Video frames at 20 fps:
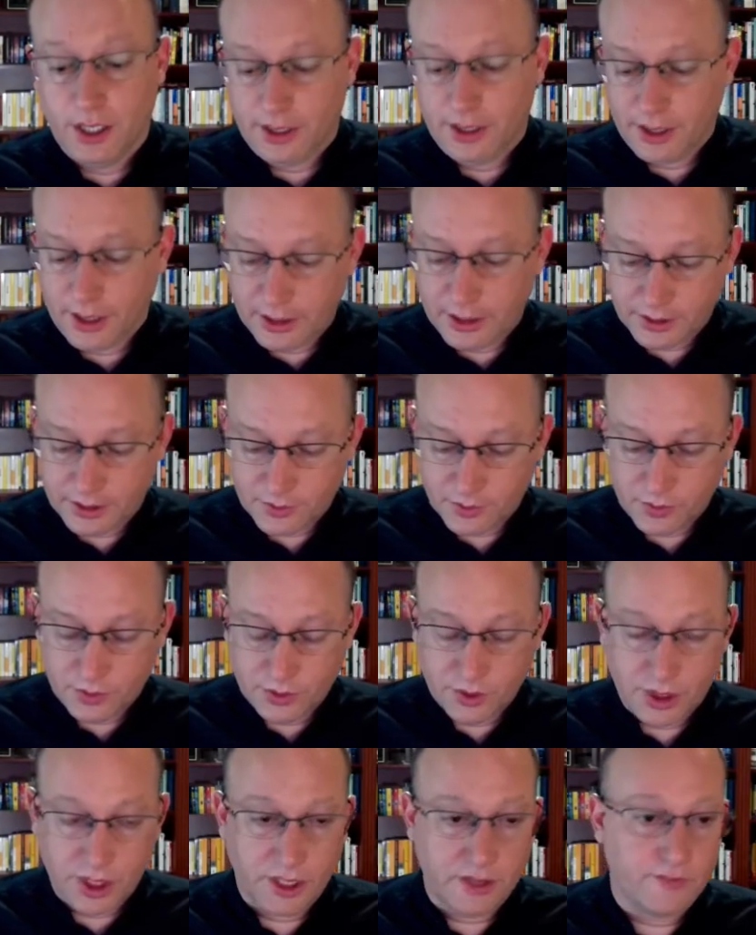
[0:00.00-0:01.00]
And that's
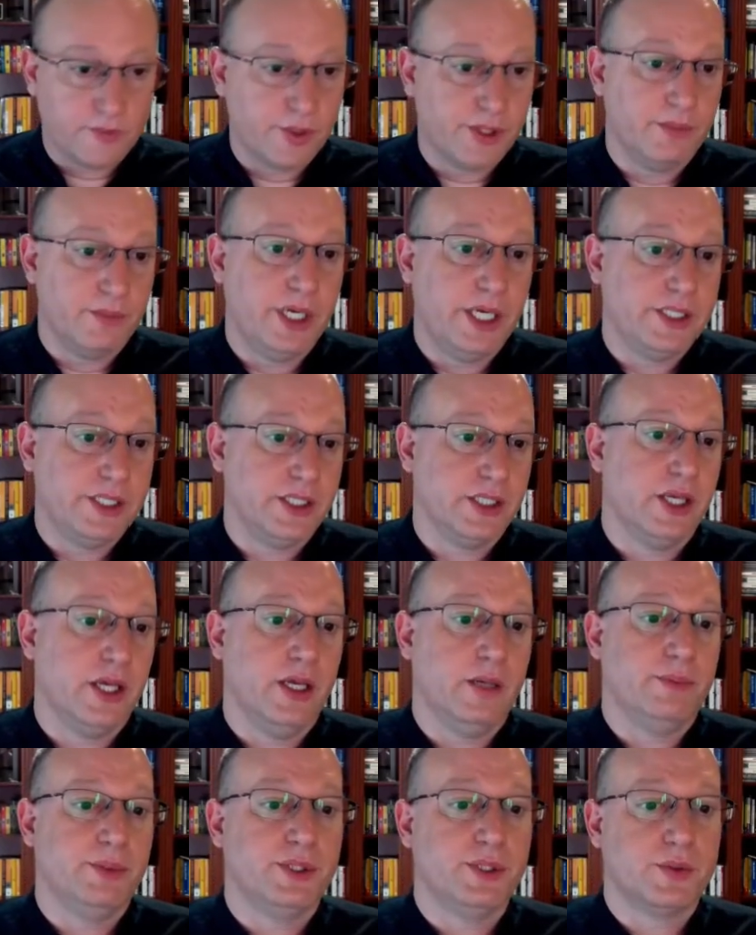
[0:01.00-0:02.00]
kind of where the magic
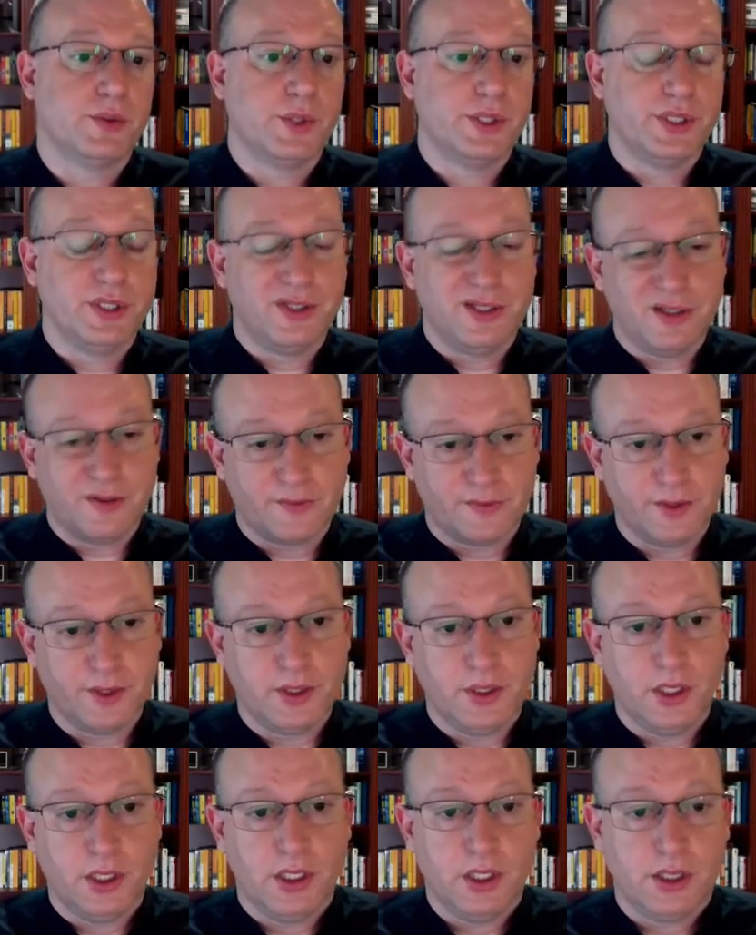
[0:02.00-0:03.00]
happens, where the
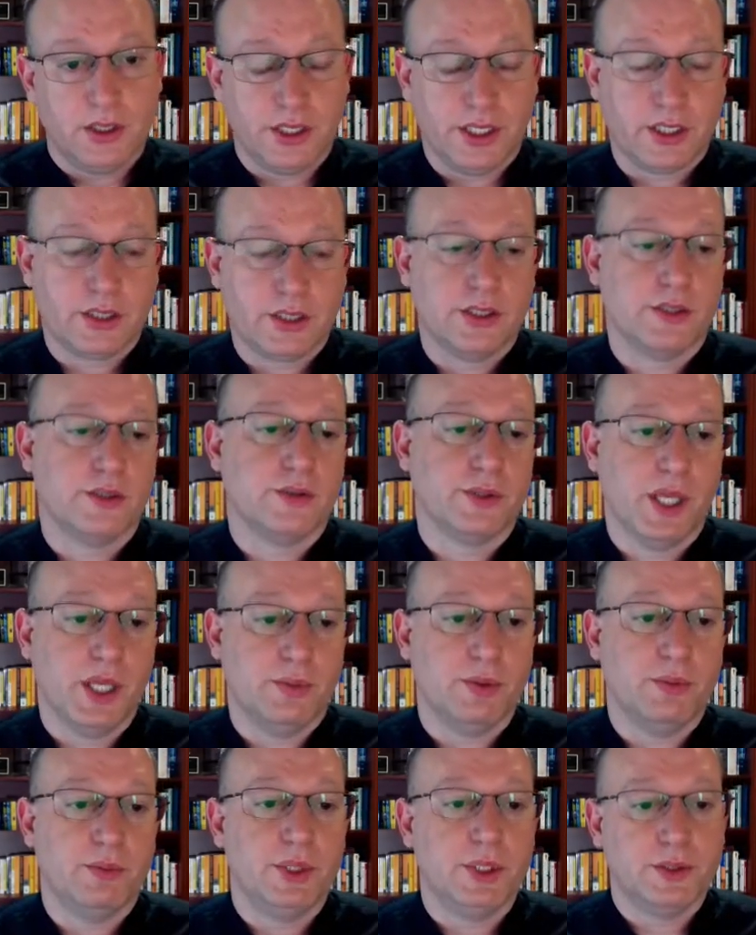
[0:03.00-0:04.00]
different technical
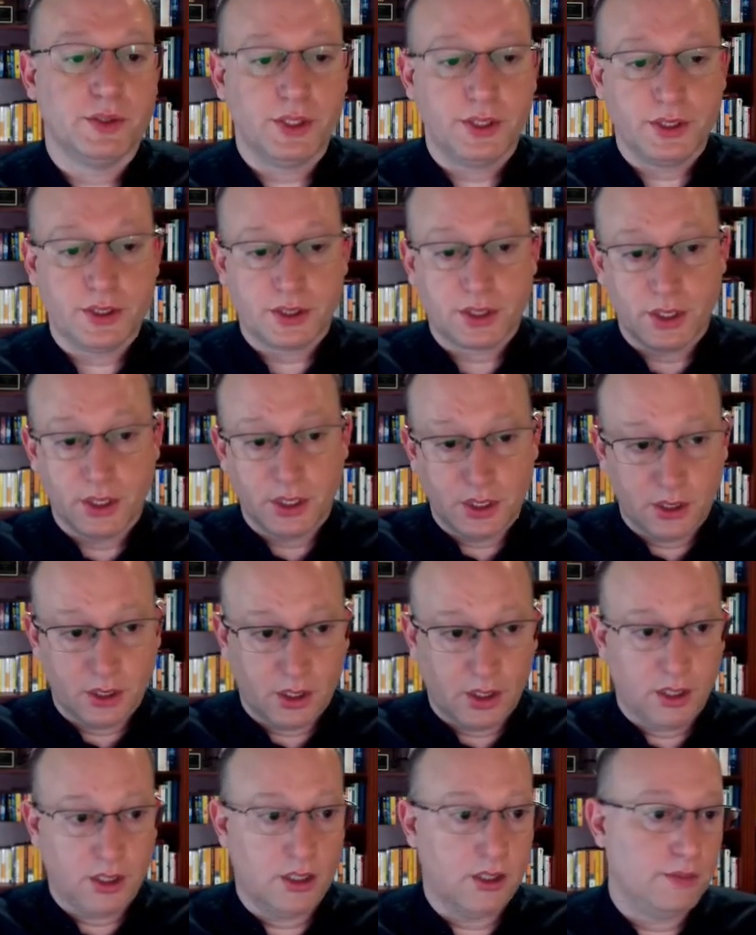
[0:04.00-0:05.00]
capabilities,
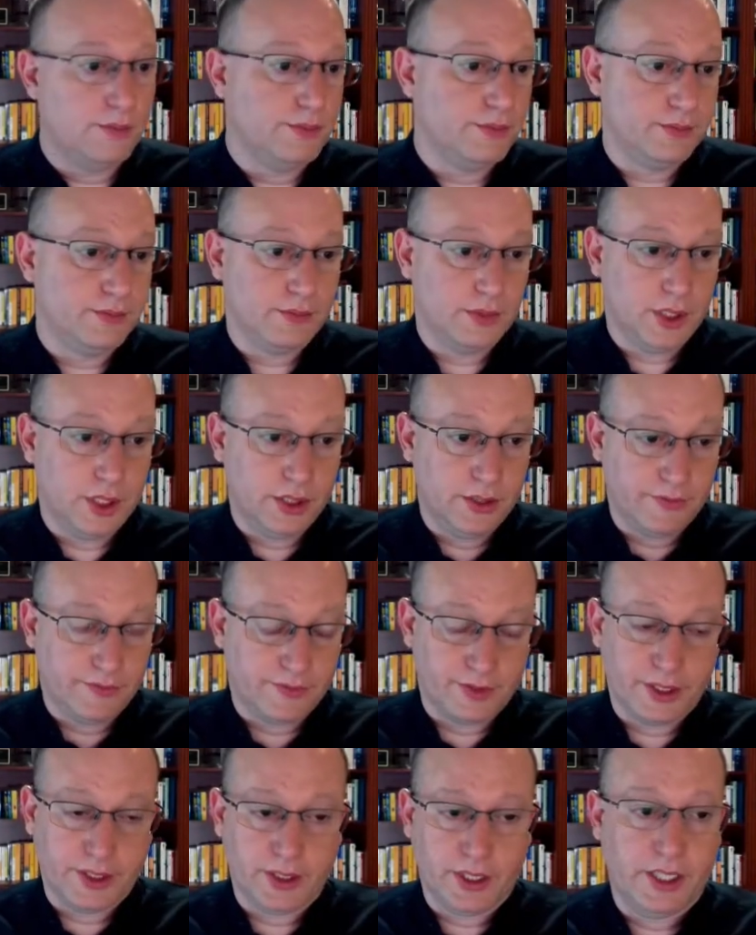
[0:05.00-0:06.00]

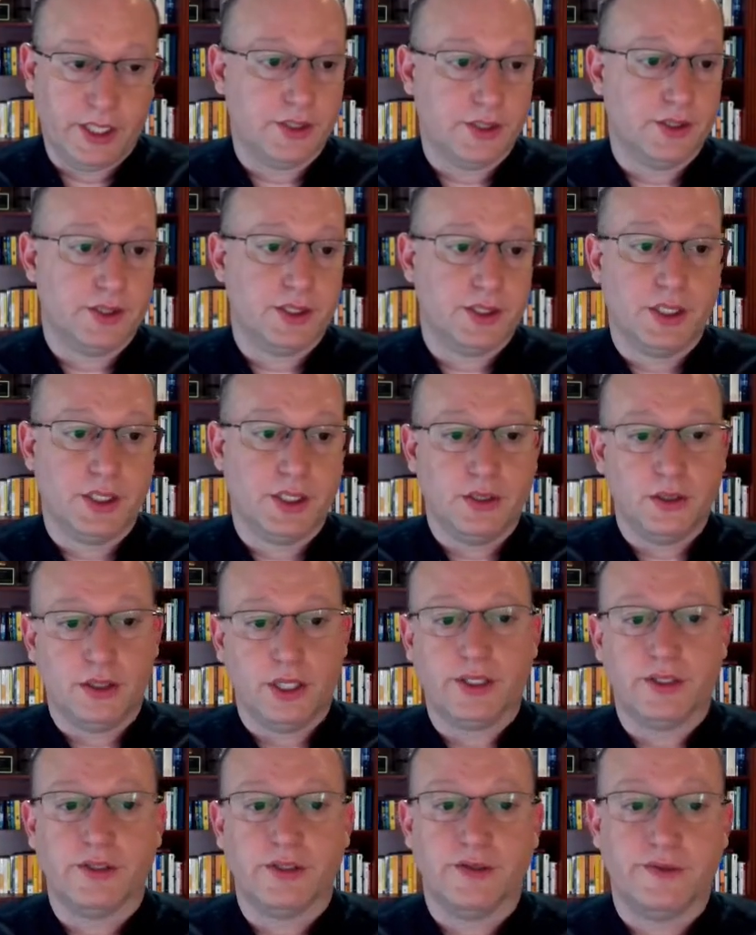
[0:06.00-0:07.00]
like Azure Sentinel,
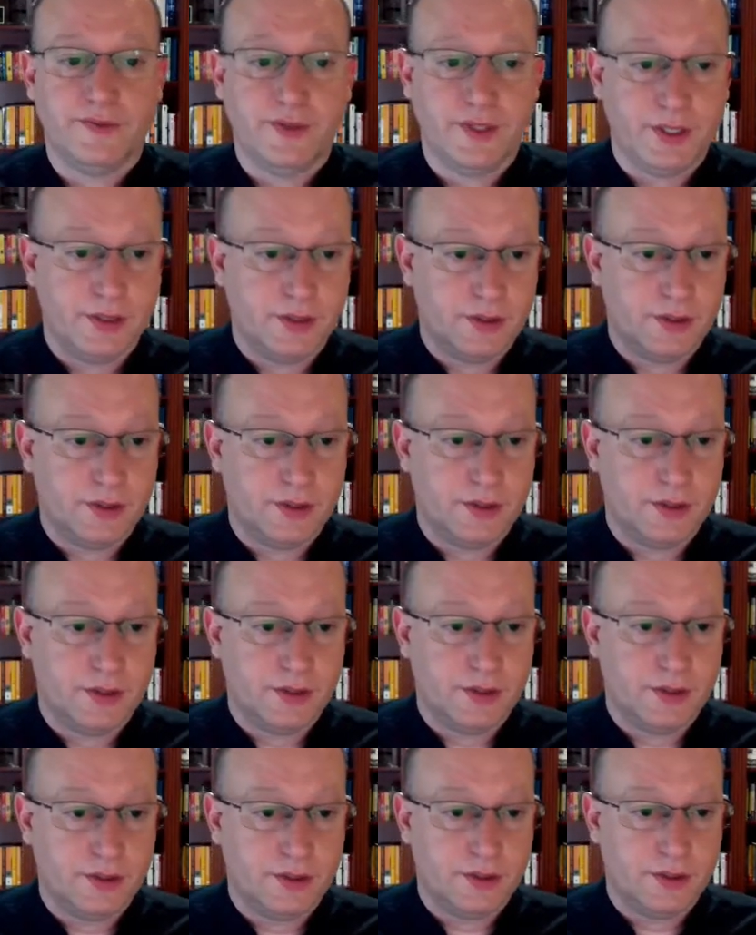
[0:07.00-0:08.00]
Azure
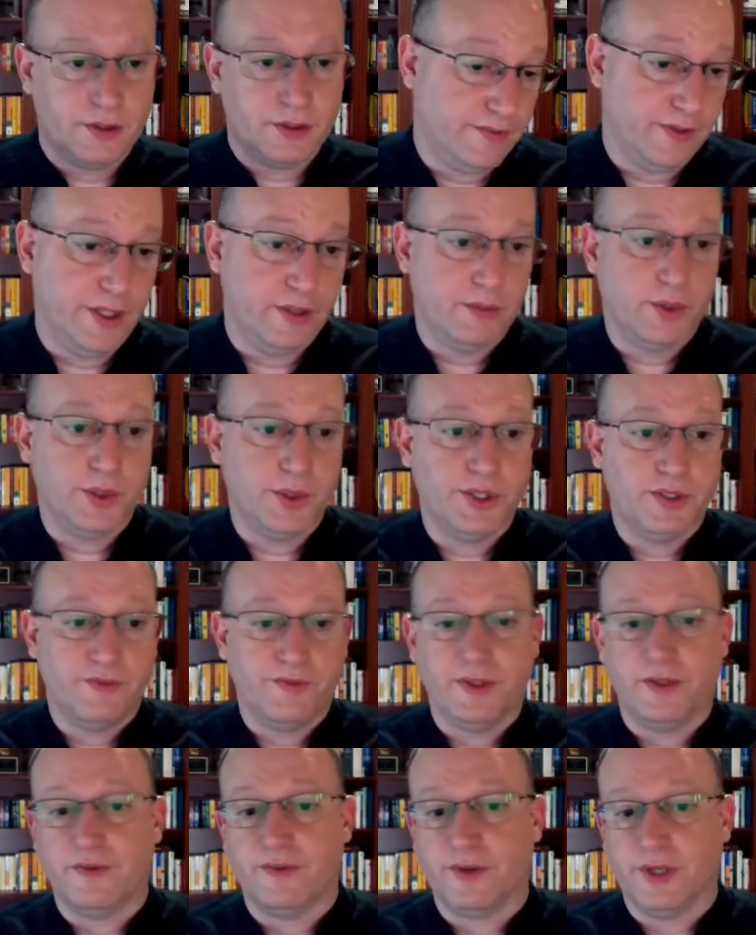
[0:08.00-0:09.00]
Defender, Defender for Endpoint,
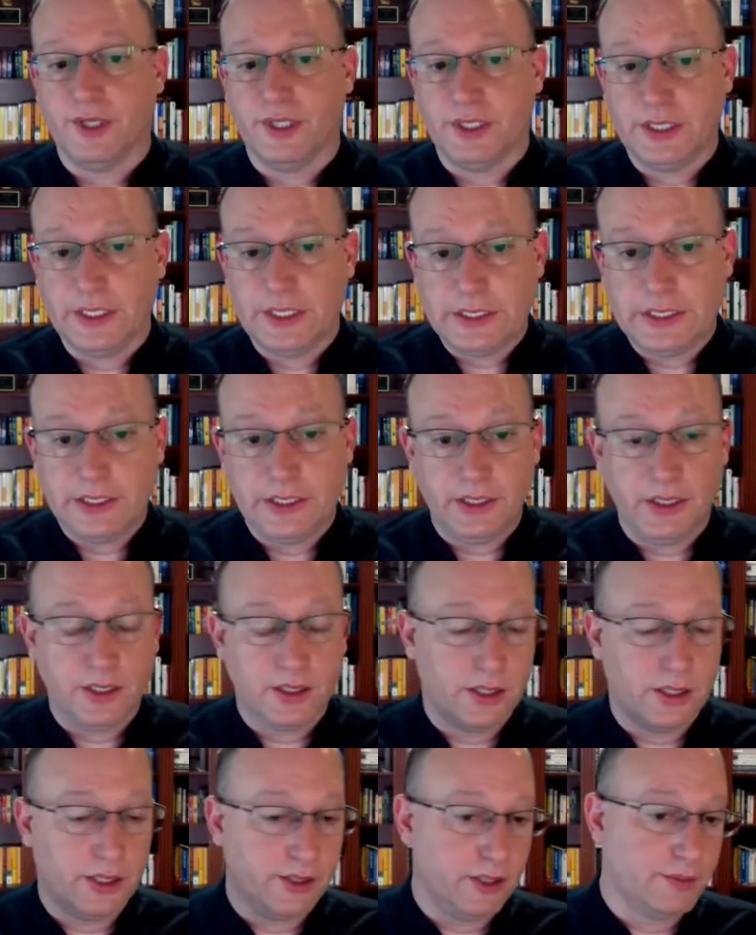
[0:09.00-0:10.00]
Defender for
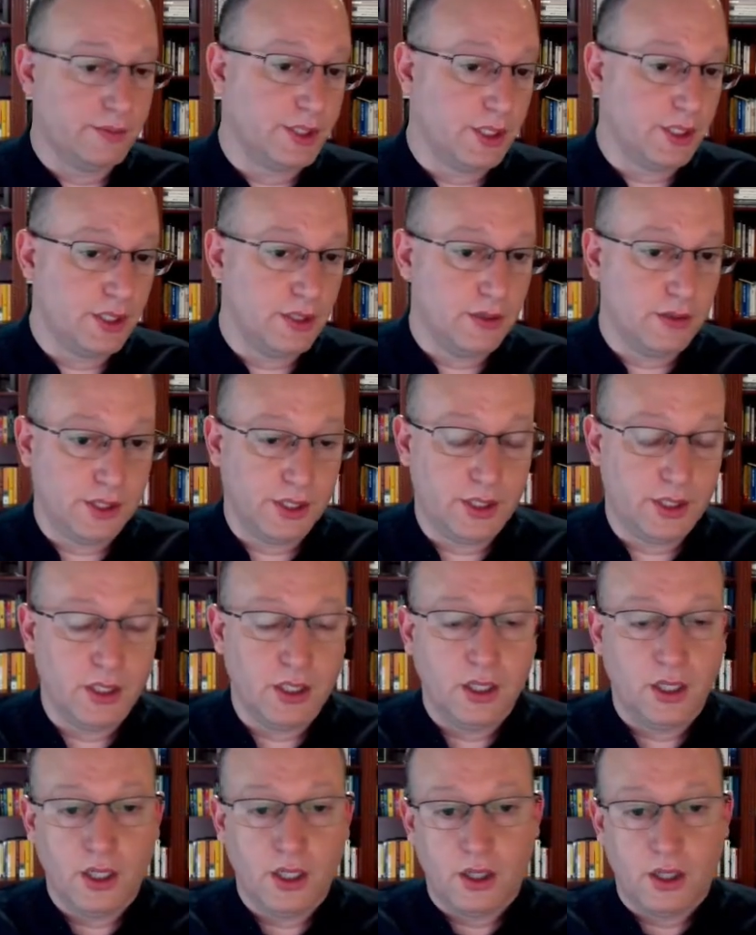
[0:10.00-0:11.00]
Identity, Cloud App Security,